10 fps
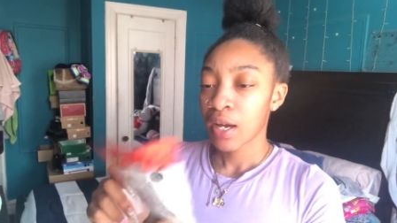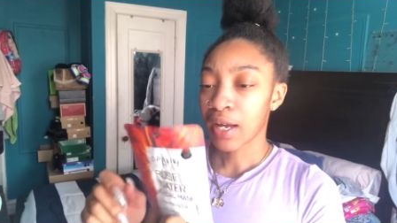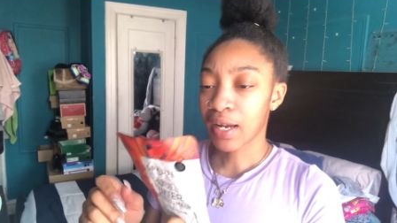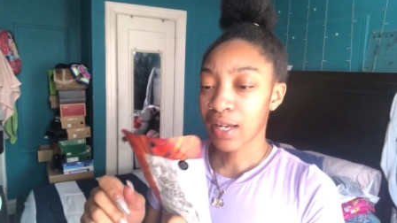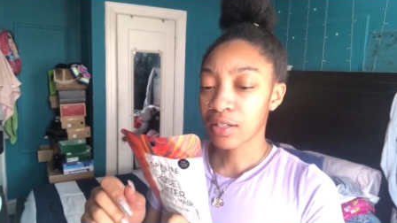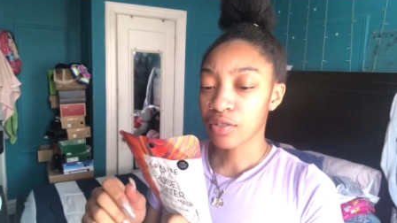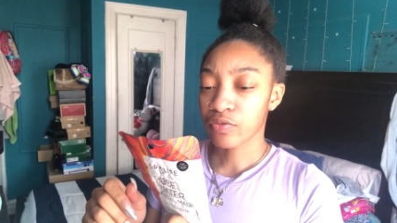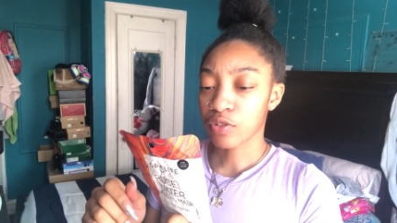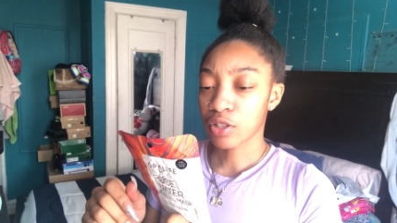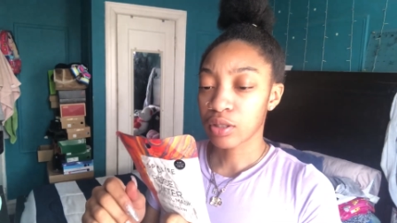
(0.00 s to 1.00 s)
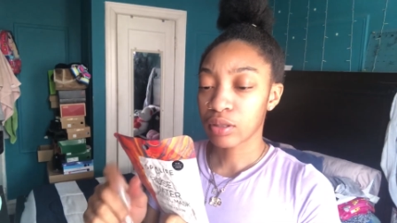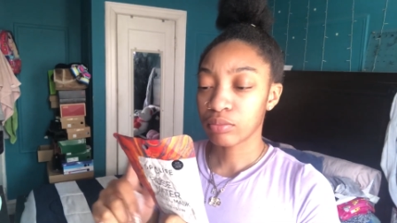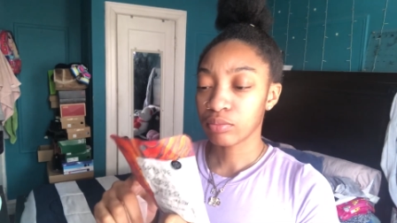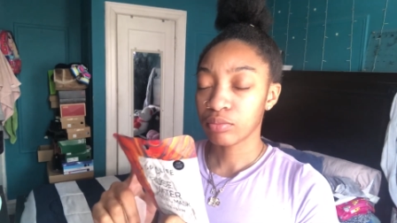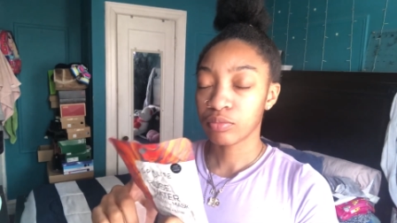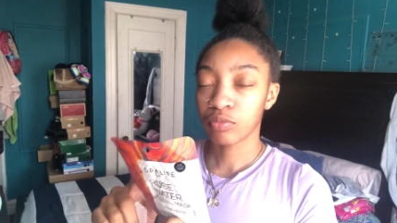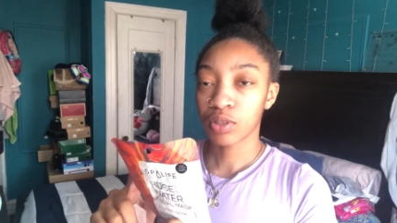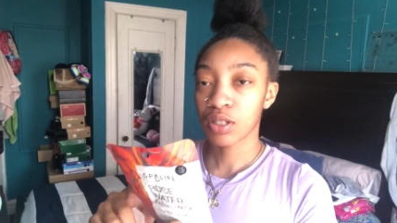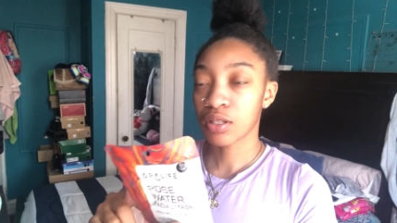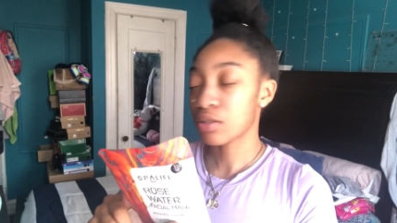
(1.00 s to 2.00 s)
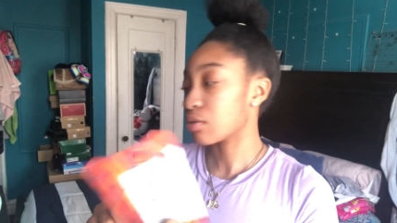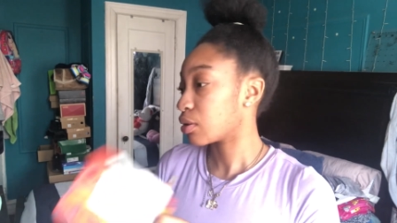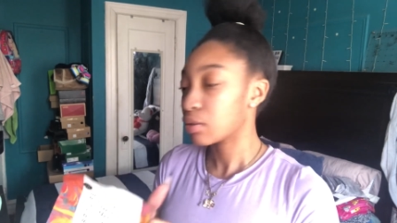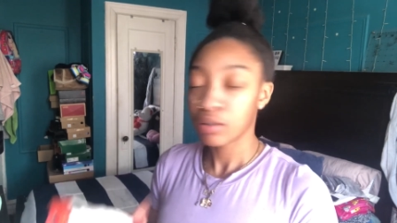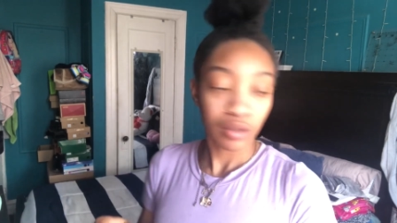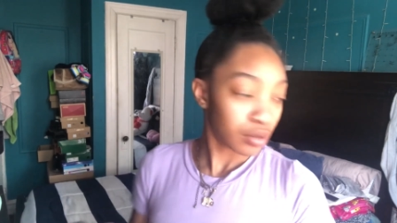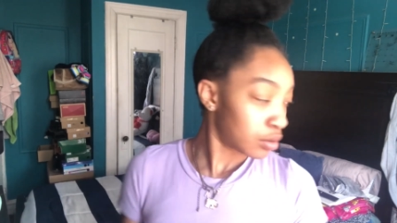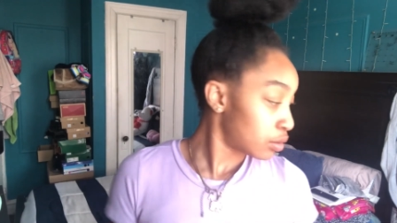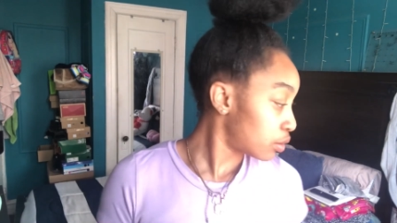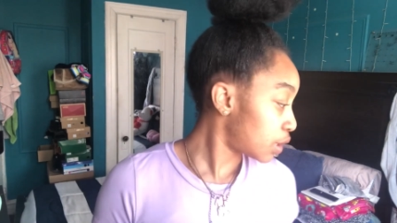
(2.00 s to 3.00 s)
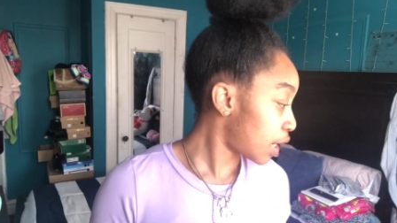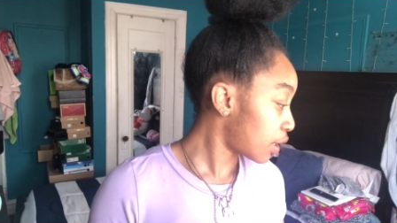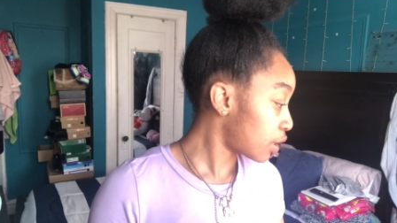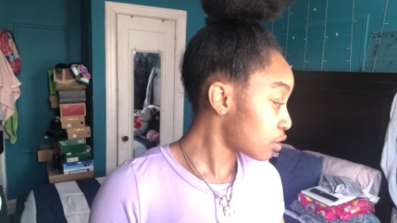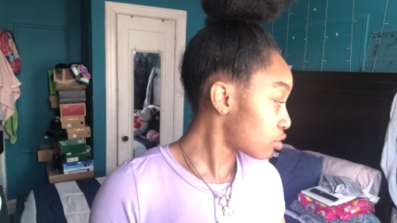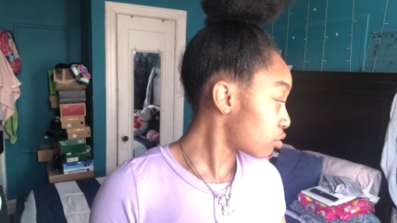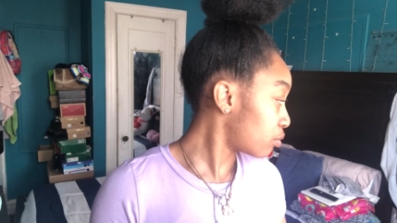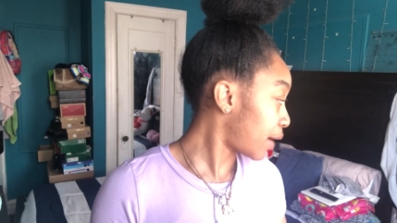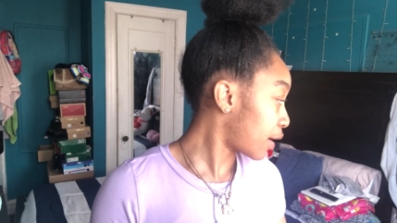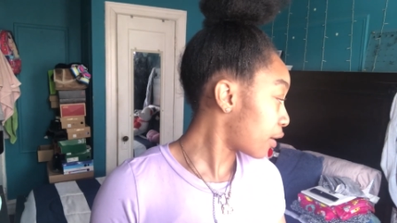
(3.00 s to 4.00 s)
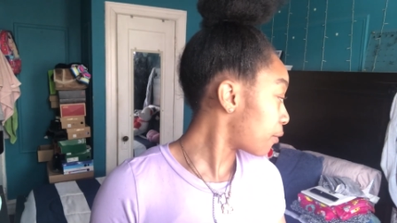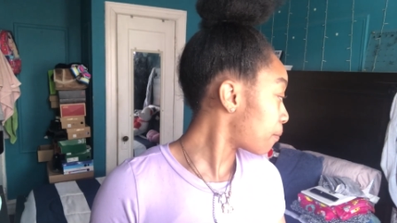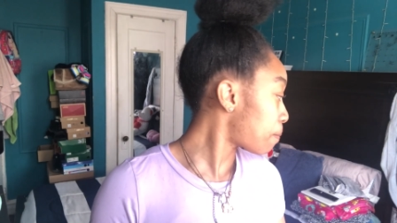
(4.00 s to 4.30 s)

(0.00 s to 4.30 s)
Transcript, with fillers: And I got this from, what's the store? Dag, I just threw the bag out.